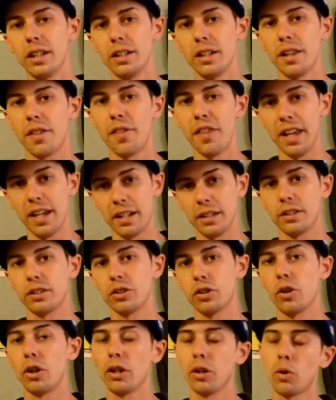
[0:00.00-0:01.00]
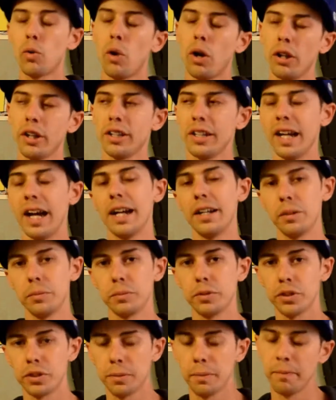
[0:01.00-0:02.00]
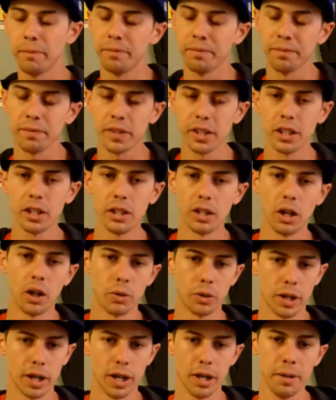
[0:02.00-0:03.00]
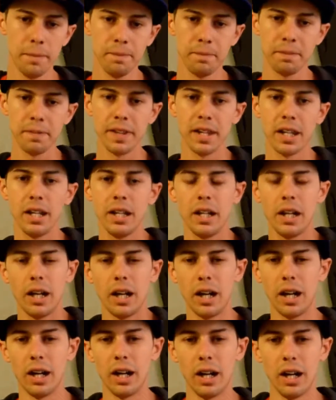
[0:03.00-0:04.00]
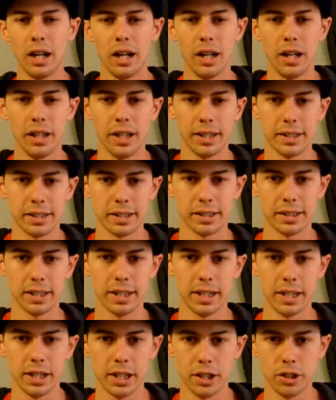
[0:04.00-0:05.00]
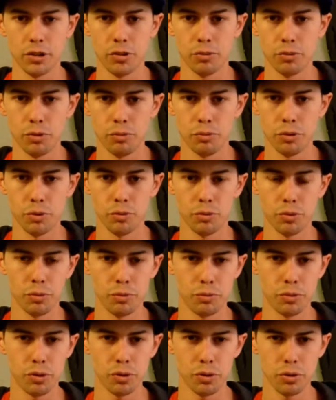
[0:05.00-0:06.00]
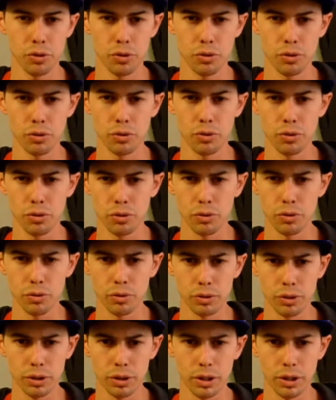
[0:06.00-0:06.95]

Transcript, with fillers: things, quality items, okay? Uh, let's see. Do, do, do do.